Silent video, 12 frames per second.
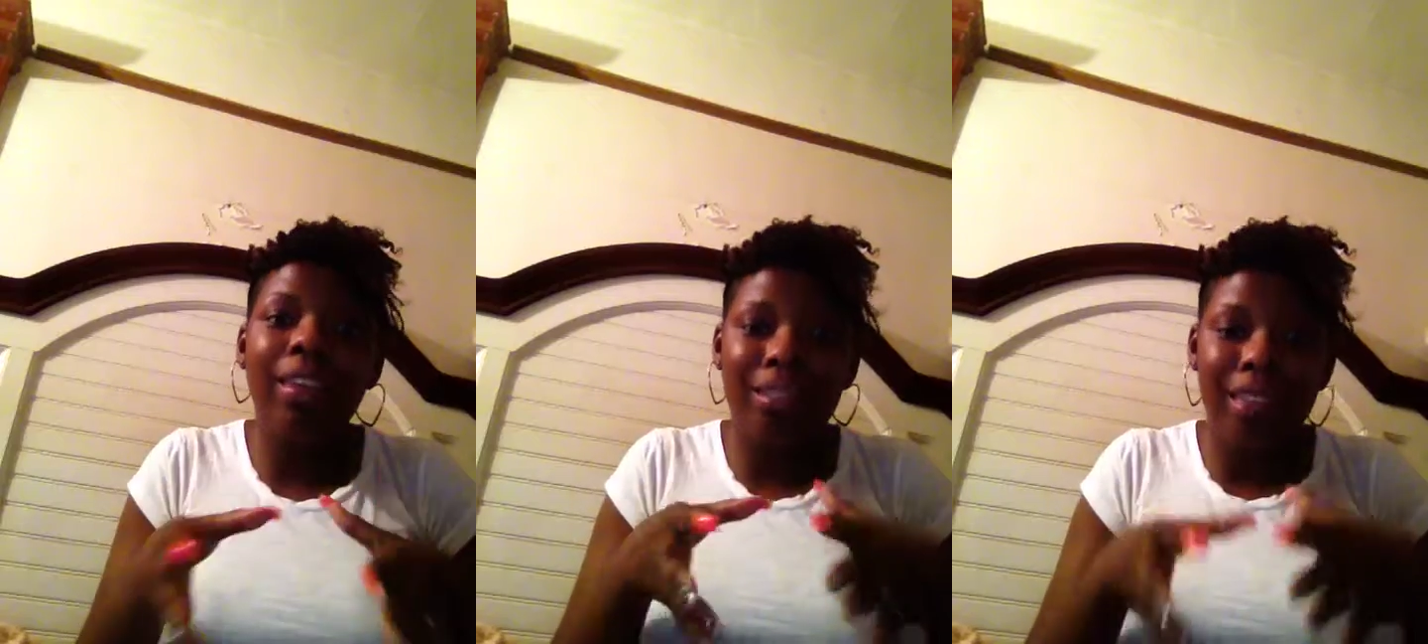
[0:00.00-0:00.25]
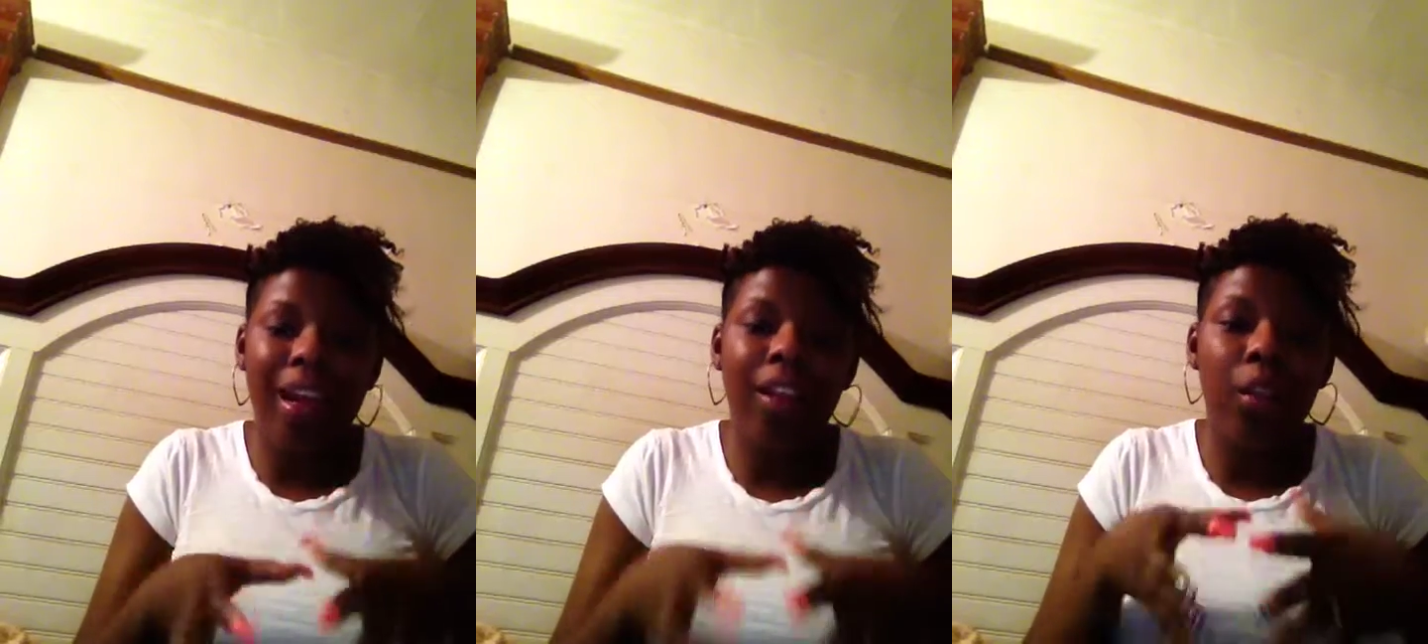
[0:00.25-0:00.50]

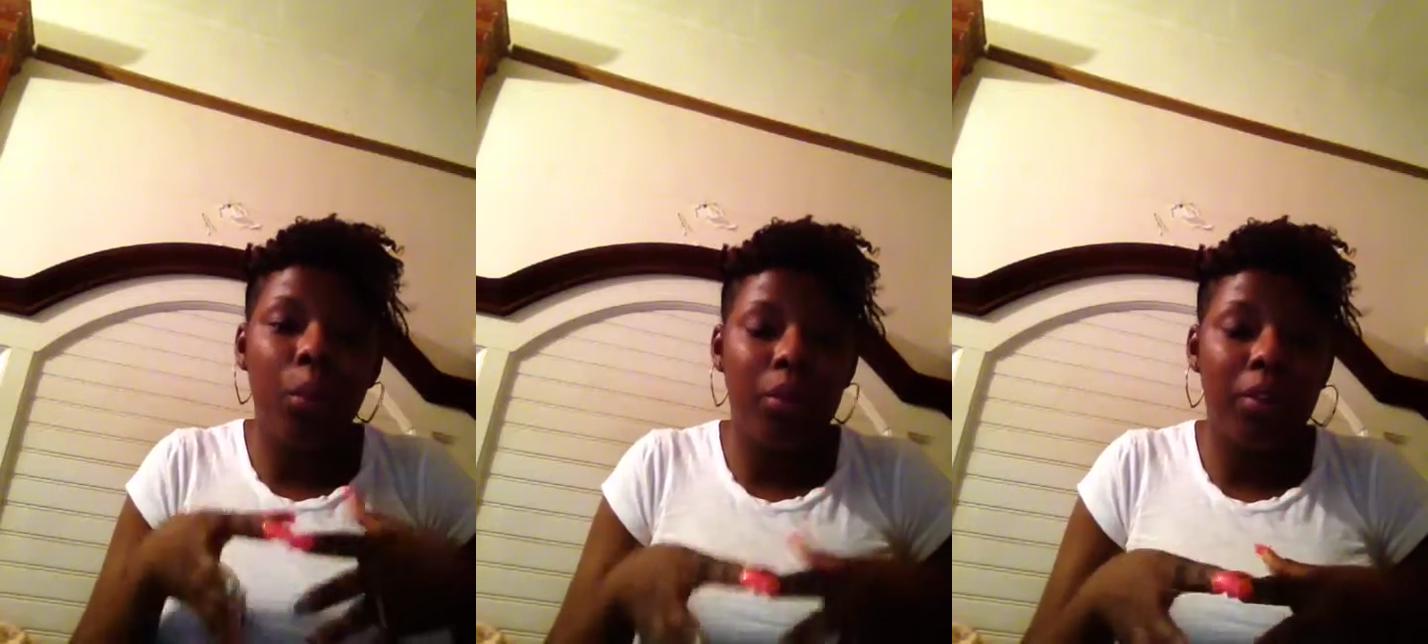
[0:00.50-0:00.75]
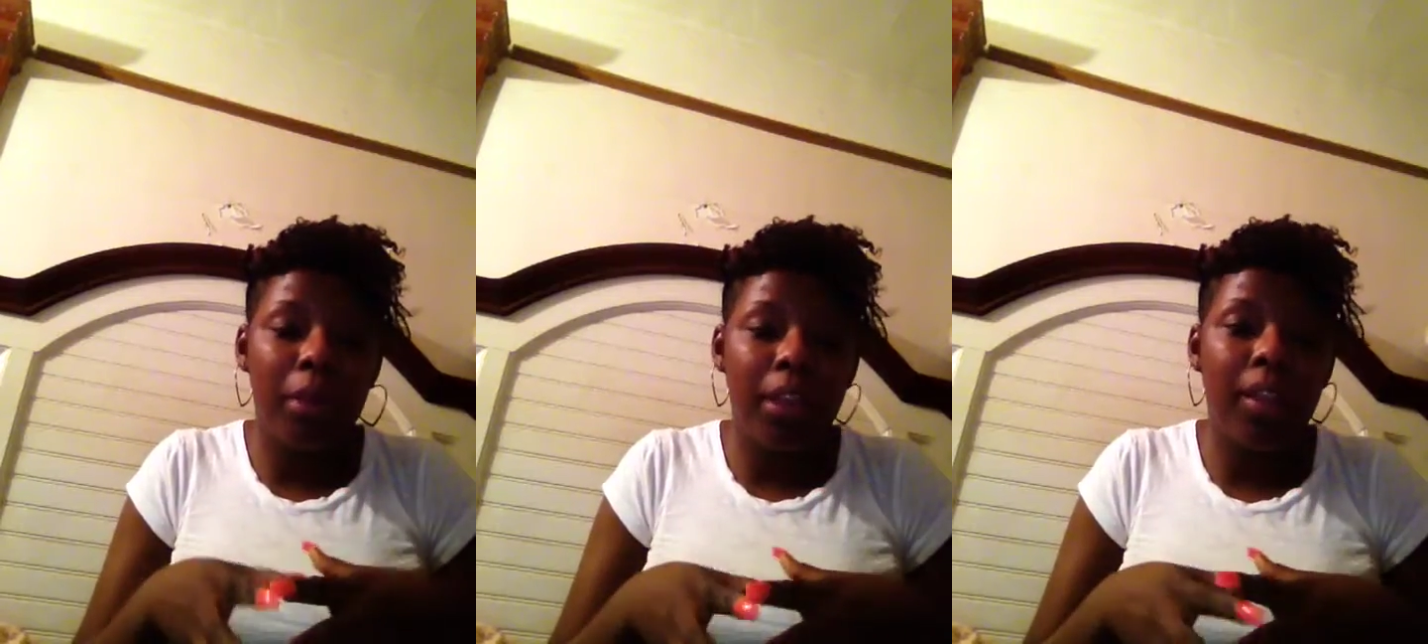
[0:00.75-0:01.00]
exactly
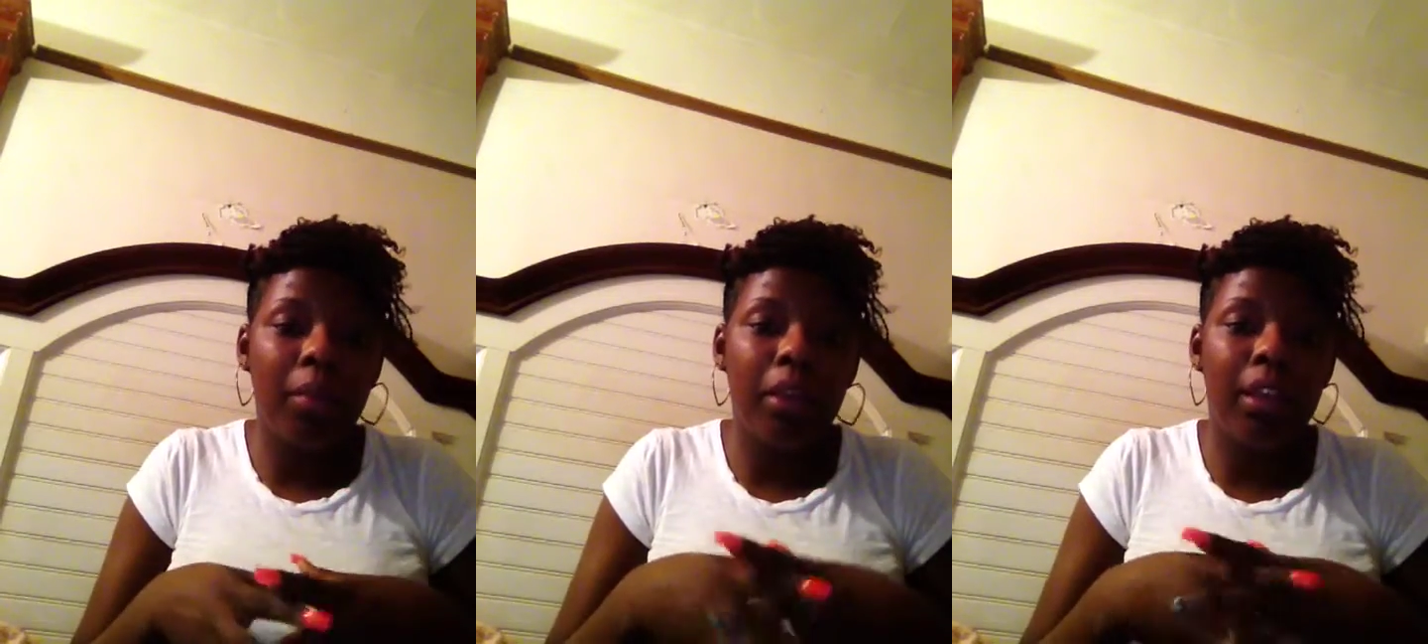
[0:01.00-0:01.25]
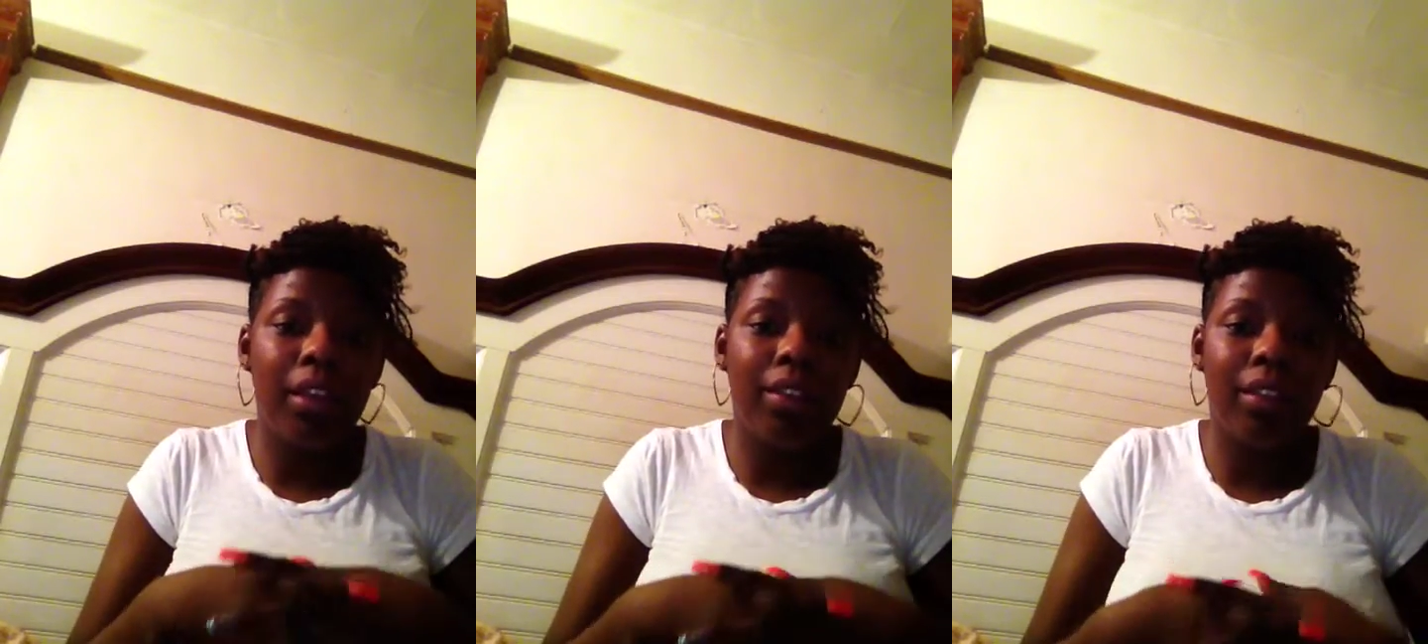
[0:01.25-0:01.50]
what's making me get